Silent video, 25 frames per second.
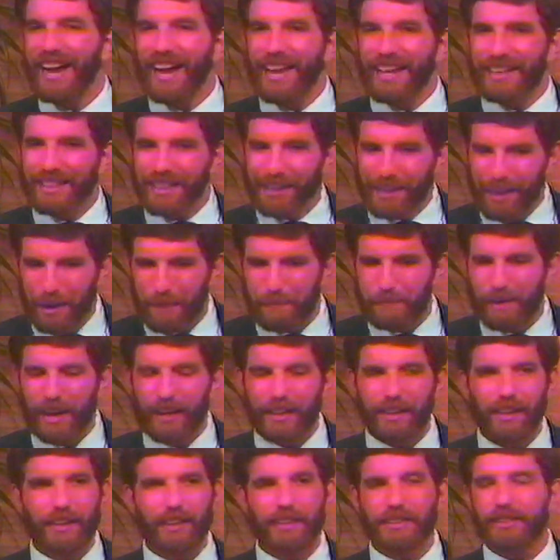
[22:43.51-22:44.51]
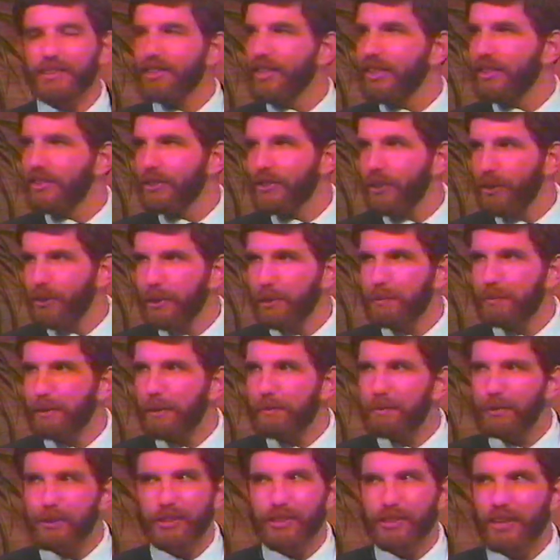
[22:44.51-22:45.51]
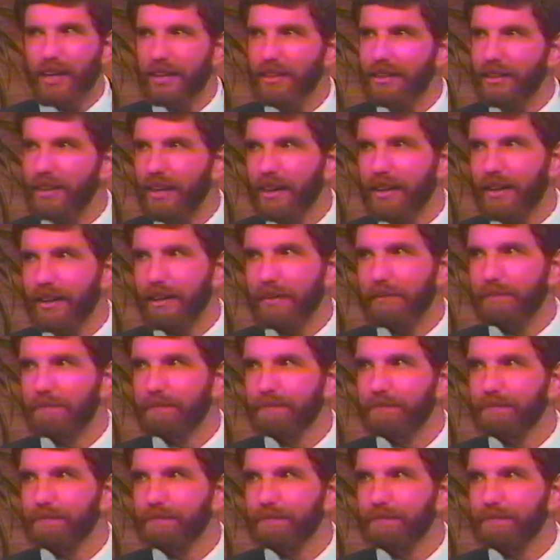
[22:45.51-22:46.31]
And they come back in and he says, who do people say that I am?